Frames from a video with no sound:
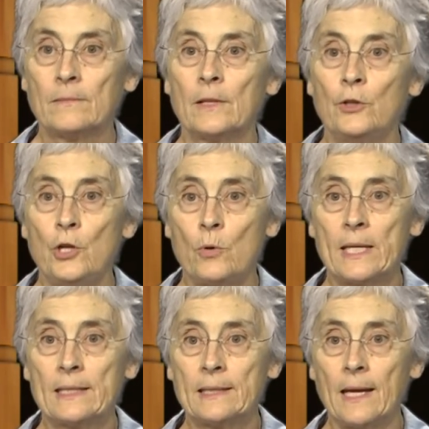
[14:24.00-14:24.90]
No
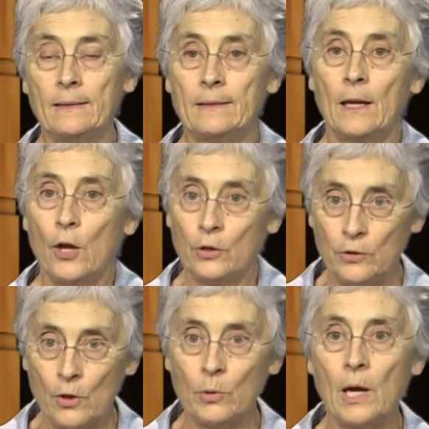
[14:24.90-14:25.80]
consent,
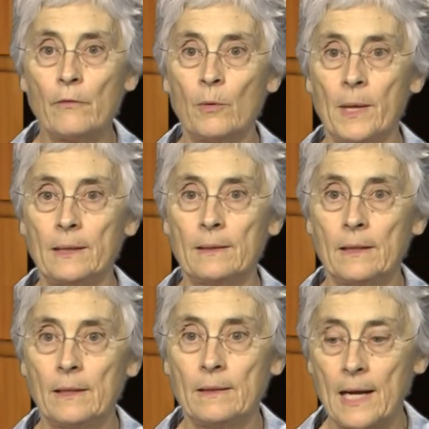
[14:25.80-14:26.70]
no government.
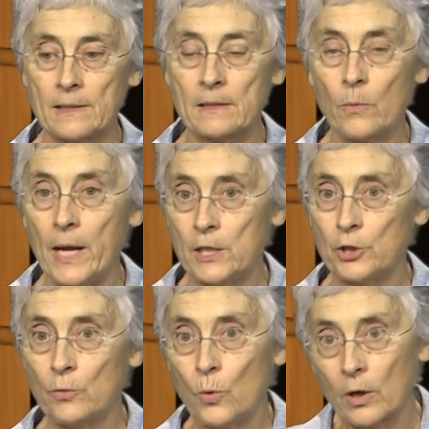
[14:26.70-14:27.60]
That's the way it
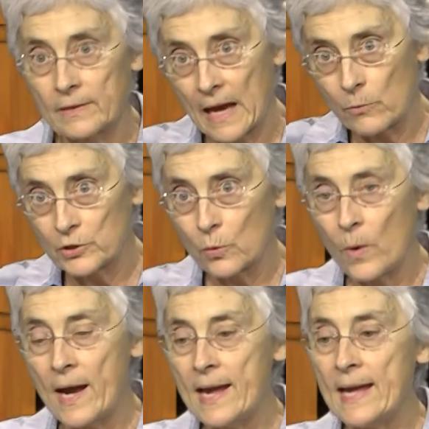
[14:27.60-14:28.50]
should work. That was the
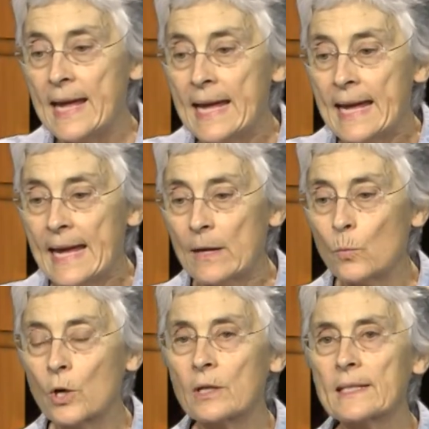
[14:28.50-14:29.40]
way it
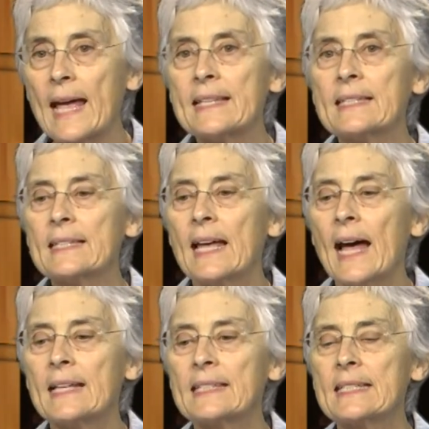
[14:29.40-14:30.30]
worked as
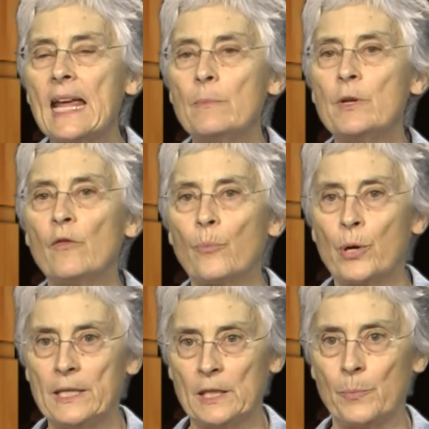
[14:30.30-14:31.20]
a statement of
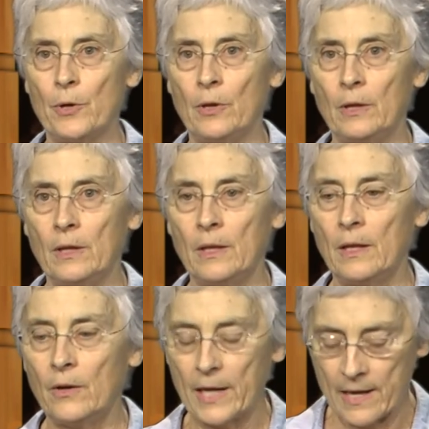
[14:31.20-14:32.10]
principle,
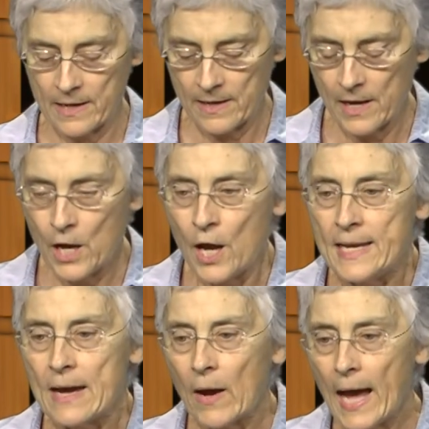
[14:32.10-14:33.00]
okay?
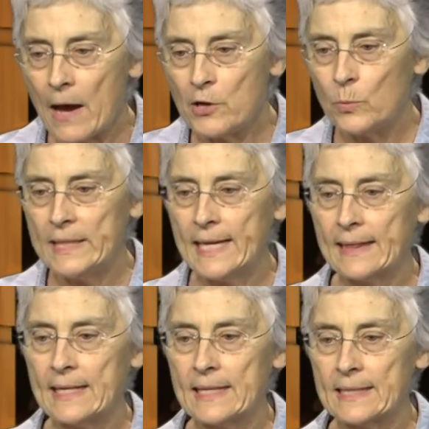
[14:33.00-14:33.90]
Now, how did we get
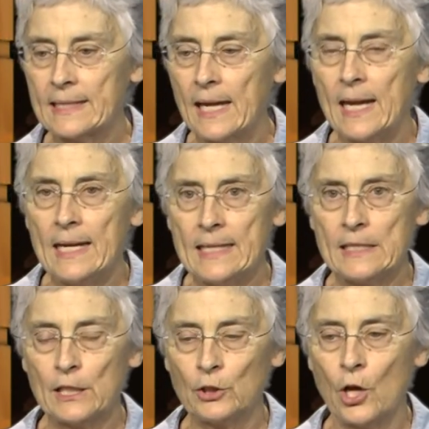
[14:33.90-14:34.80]
this
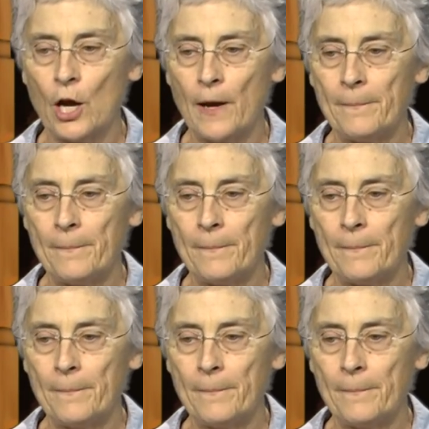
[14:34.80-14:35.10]
into law?